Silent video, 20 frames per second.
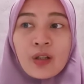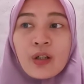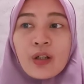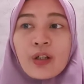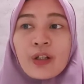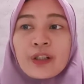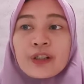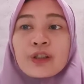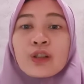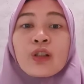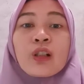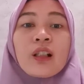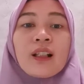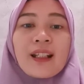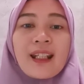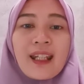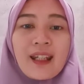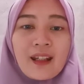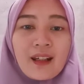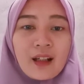or to
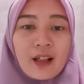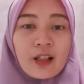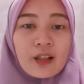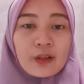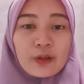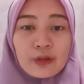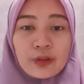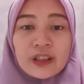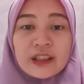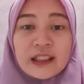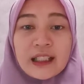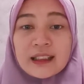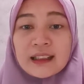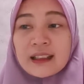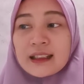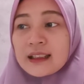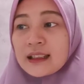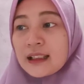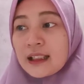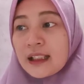link two
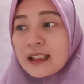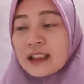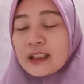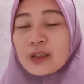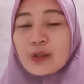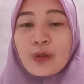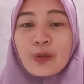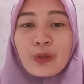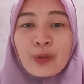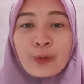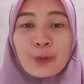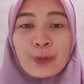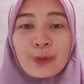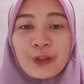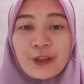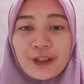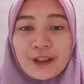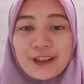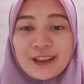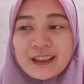sentences or
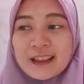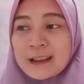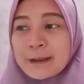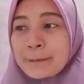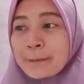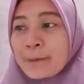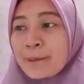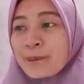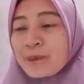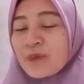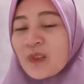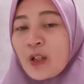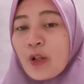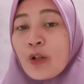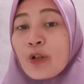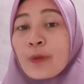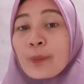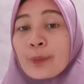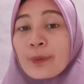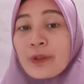words
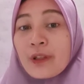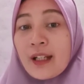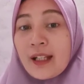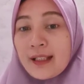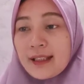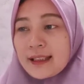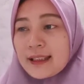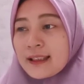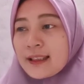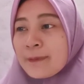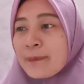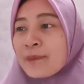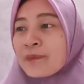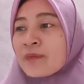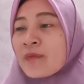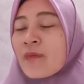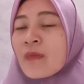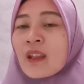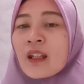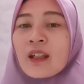or phrase.
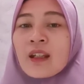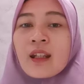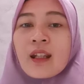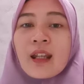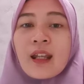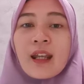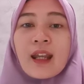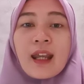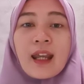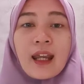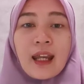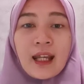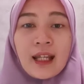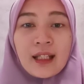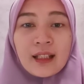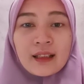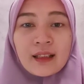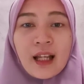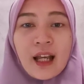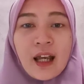
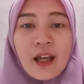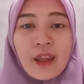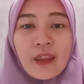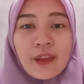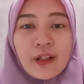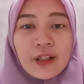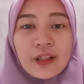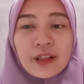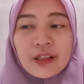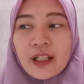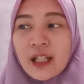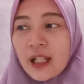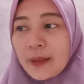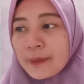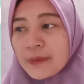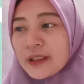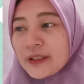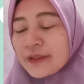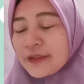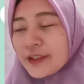And other
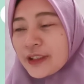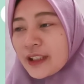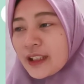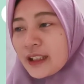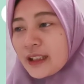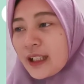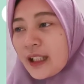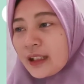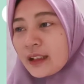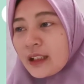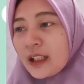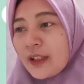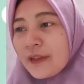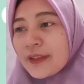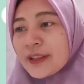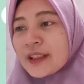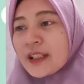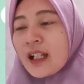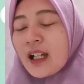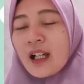names for
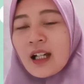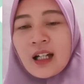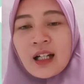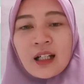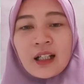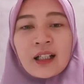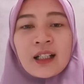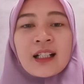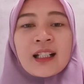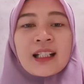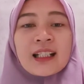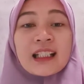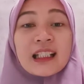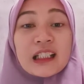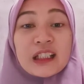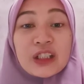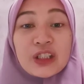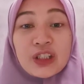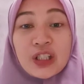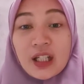connectives are
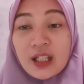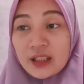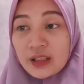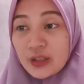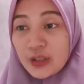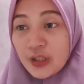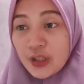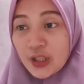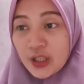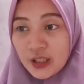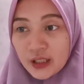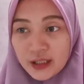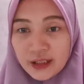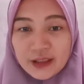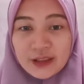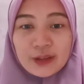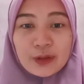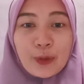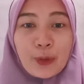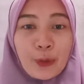
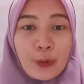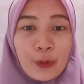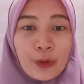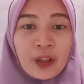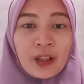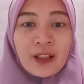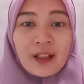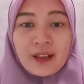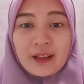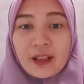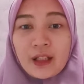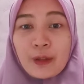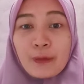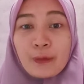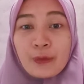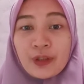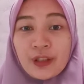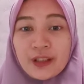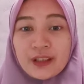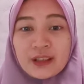conjunctions or linking
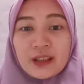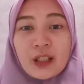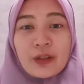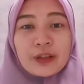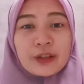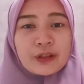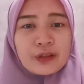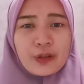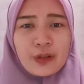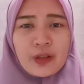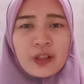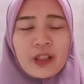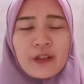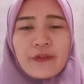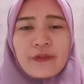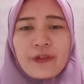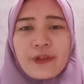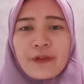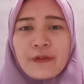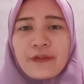words. So if
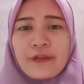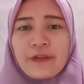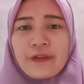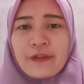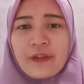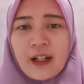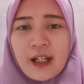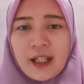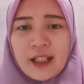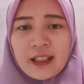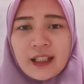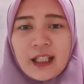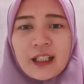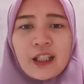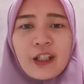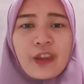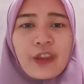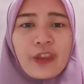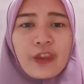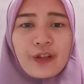you find
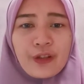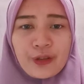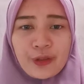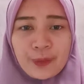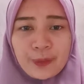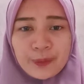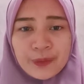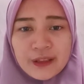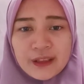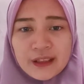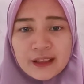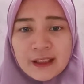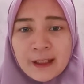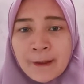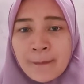any terms